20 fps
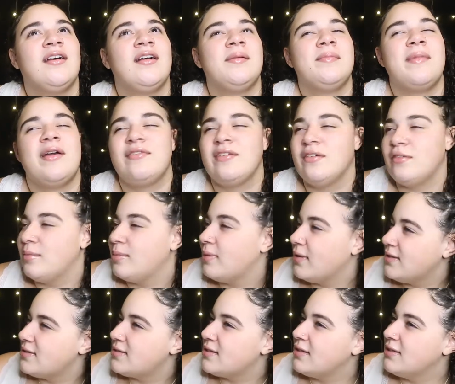my favorite
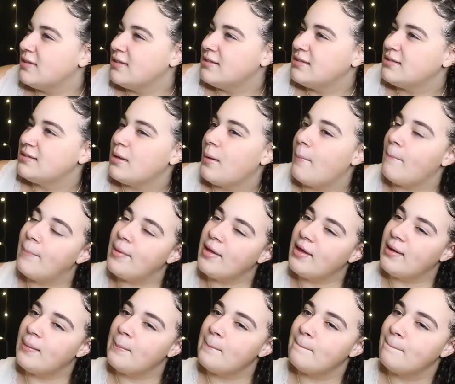place is,
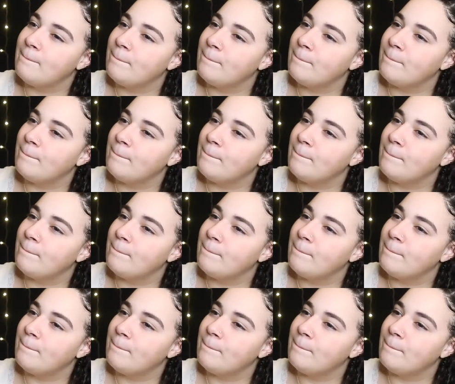but